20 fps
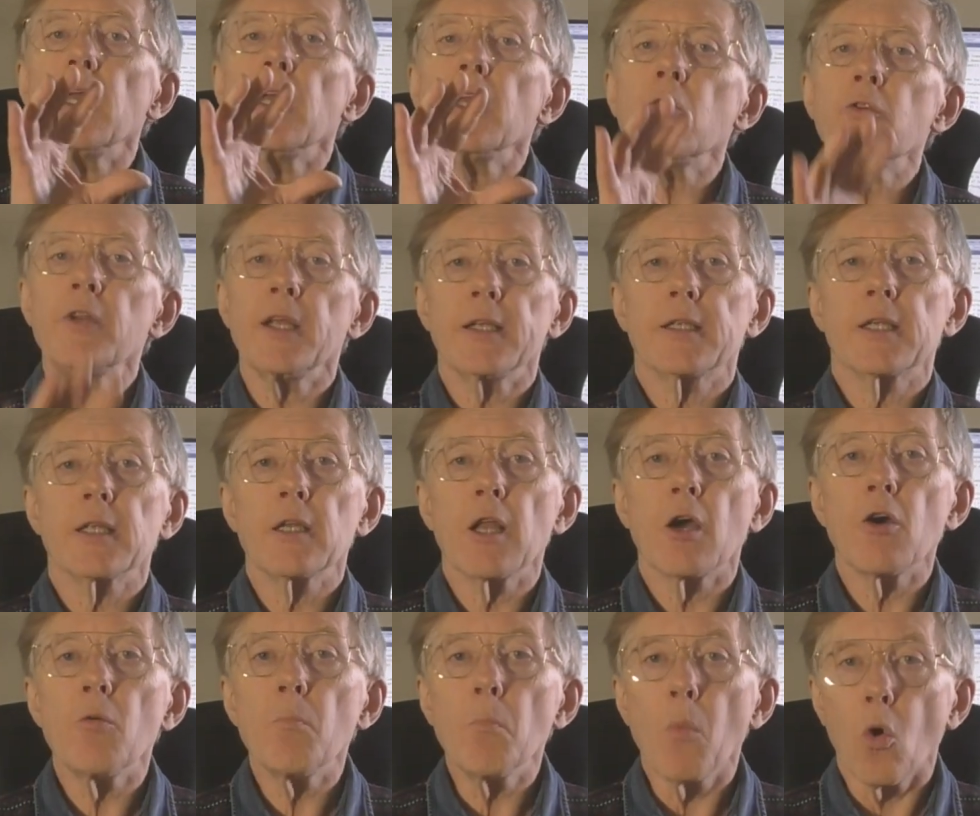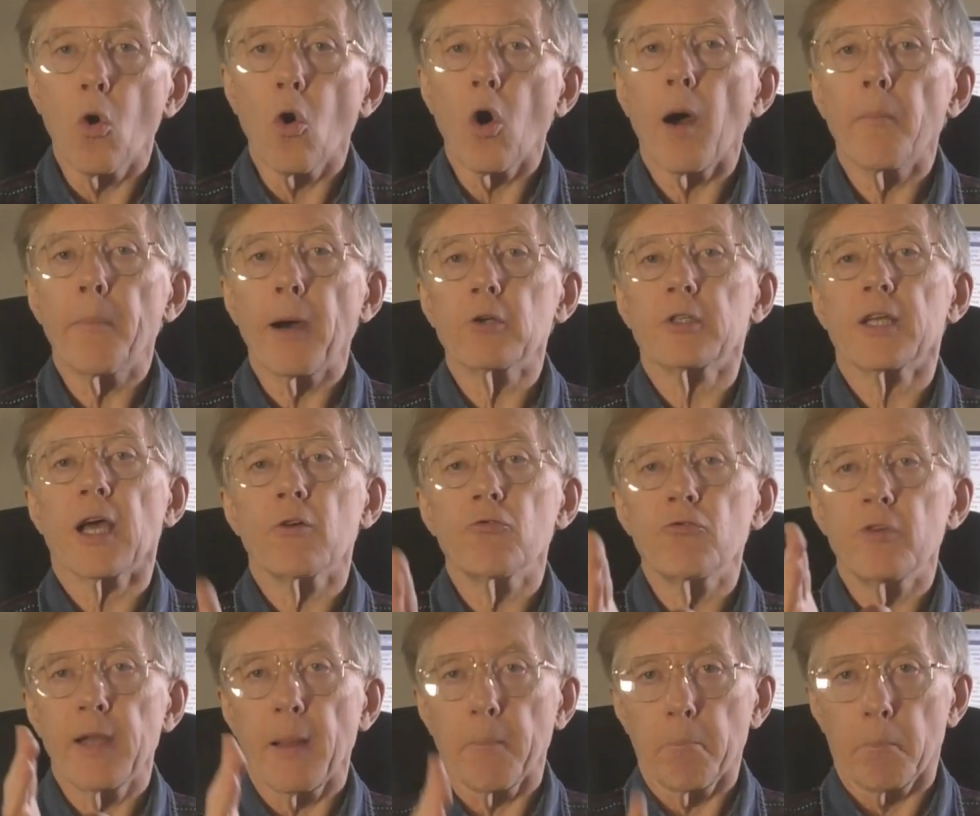you need to know more about how
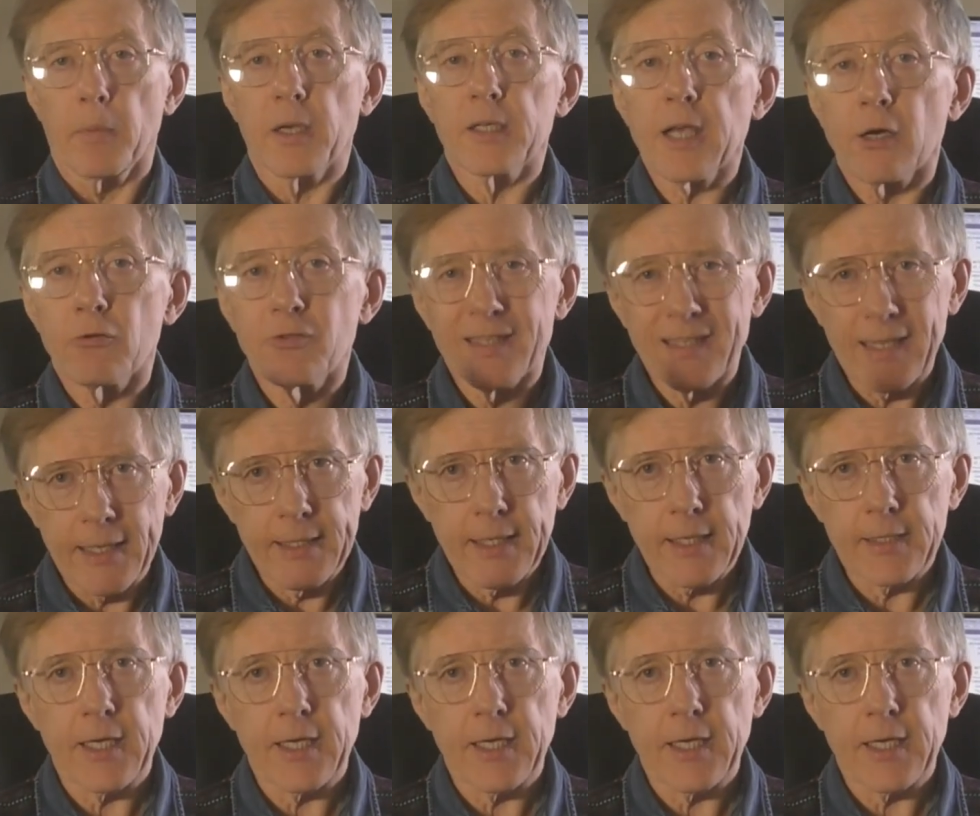numbers, how data